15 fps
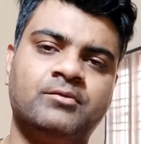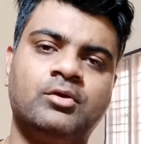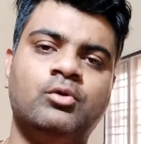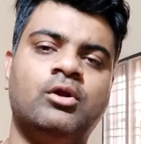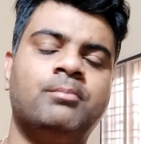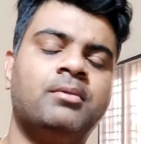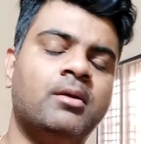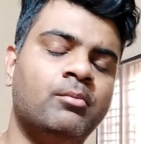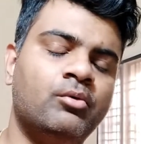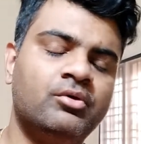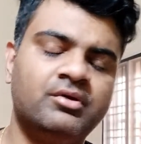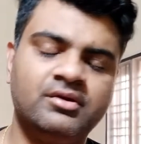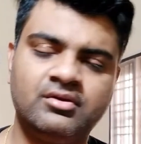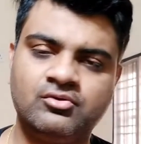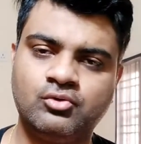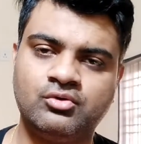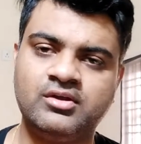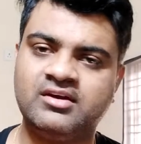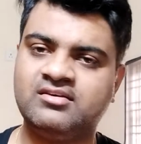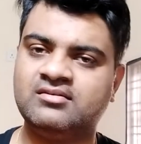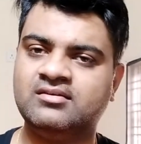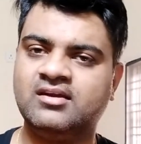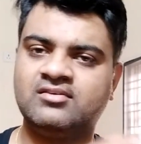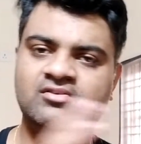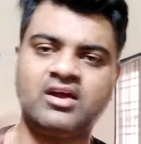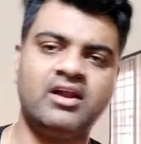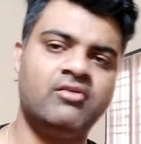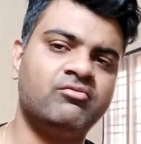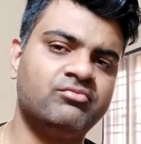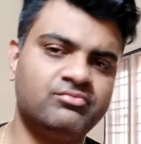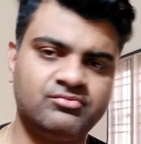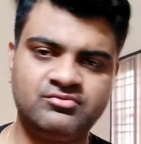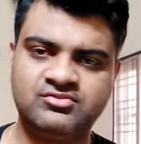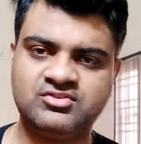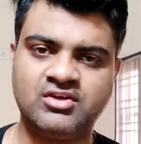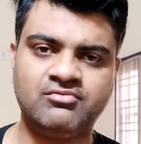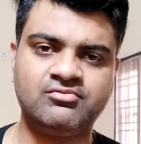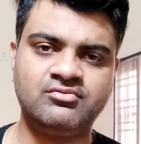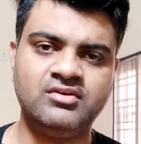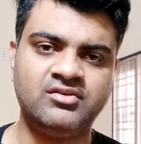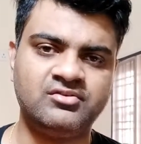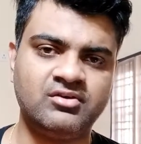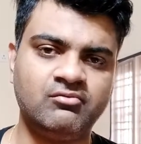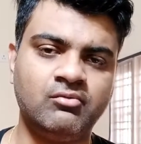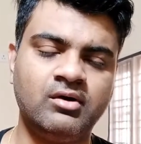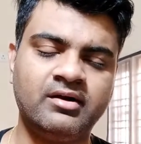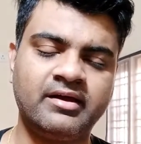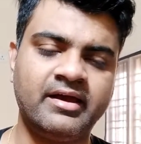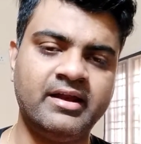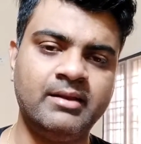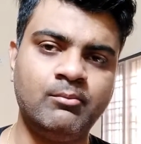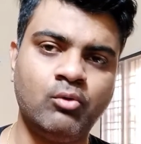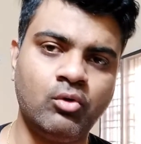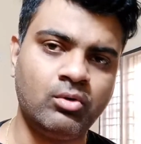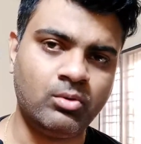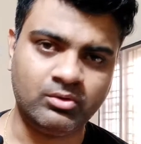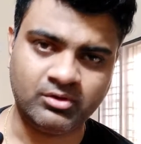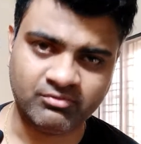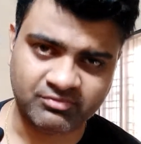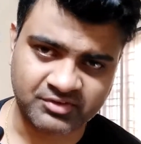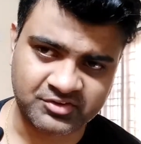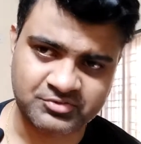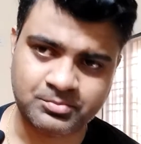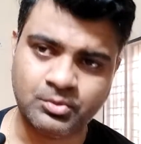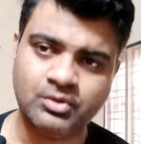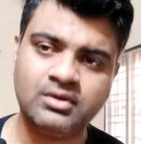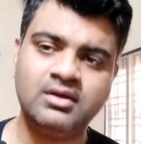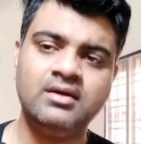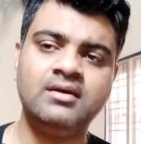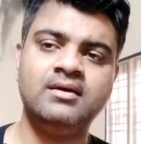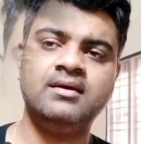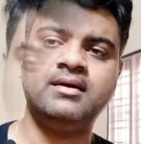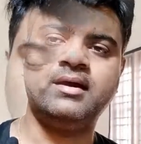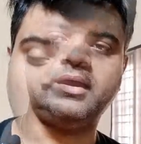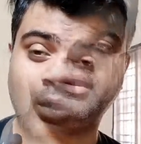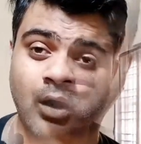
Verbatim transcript: gonna promote so that that's kind of stuff doesn't work anymore on the facebook and